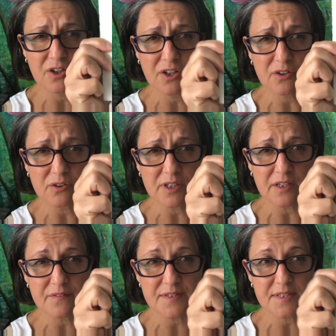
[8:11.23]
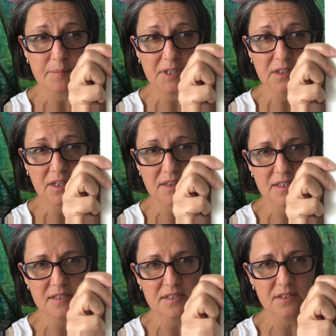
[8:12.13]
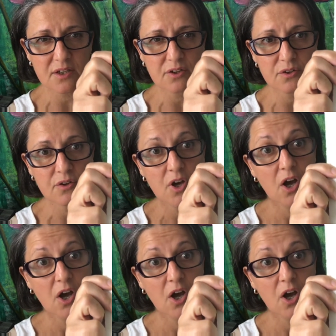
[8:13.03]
you're looking for something like this, so